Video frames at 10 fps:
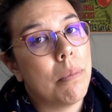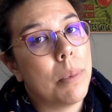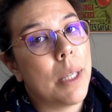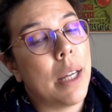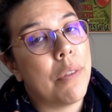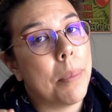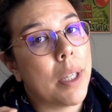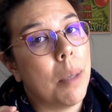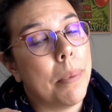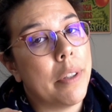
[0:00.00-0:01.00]
got from a
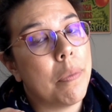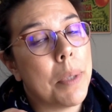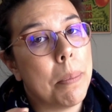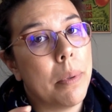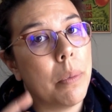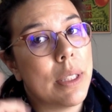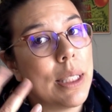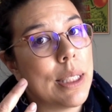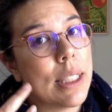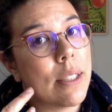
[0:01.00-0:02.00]
couple of people was,
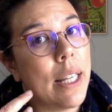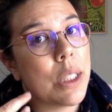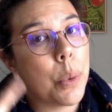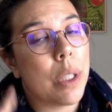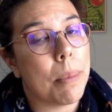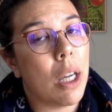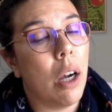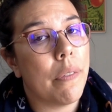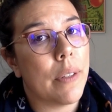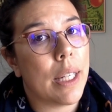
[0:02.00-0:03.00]
is this class going to be
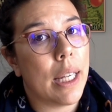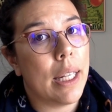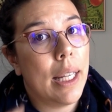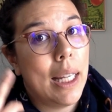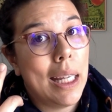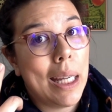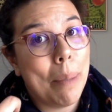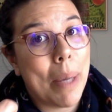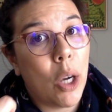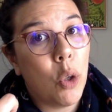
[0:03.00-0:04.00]
offered again?
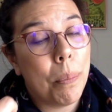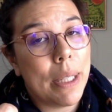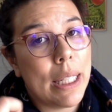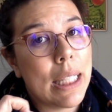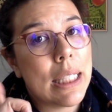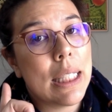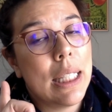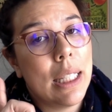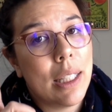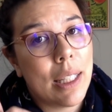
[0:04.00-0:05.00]
And my hope is
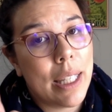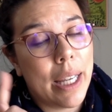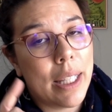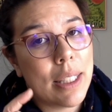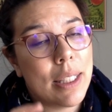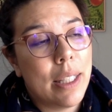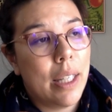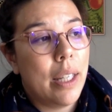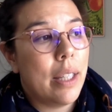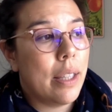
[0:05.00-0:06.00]
yes.
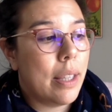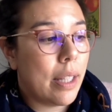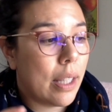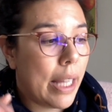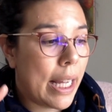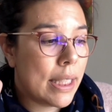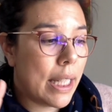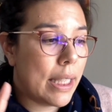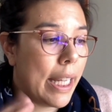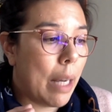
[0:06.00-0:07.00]
The class that
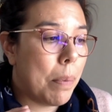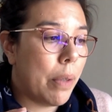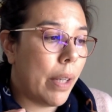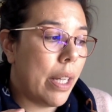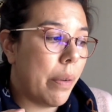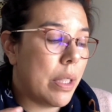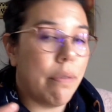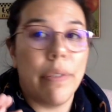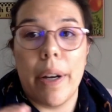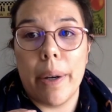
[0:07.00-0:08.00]
is happening right now is
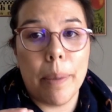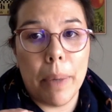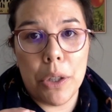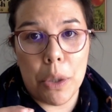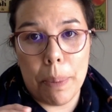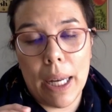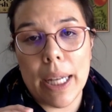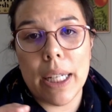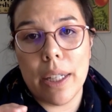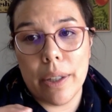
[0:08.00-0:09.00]
very much a
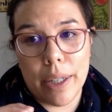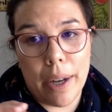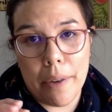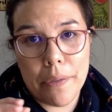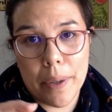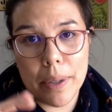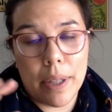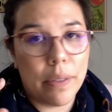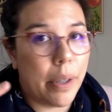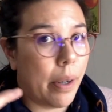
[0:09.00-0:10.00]
pioneering effort.
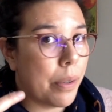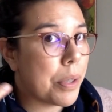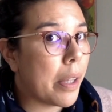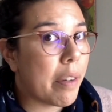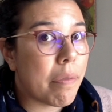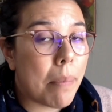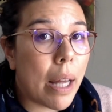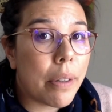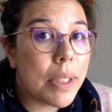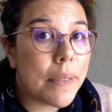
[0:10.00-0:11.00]
There aren't a lot of
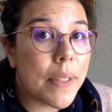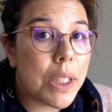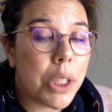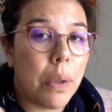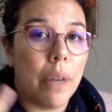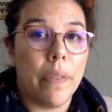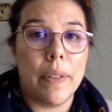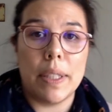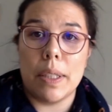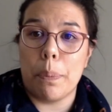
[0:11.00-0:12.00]
models of this to go off of.
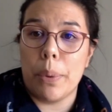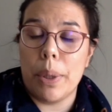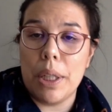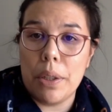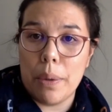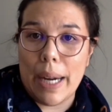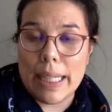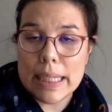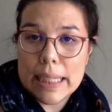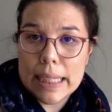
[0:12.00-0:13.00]
This is a pretty new
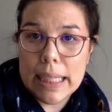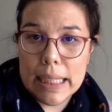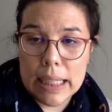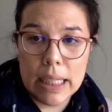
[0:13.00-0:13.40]
idea.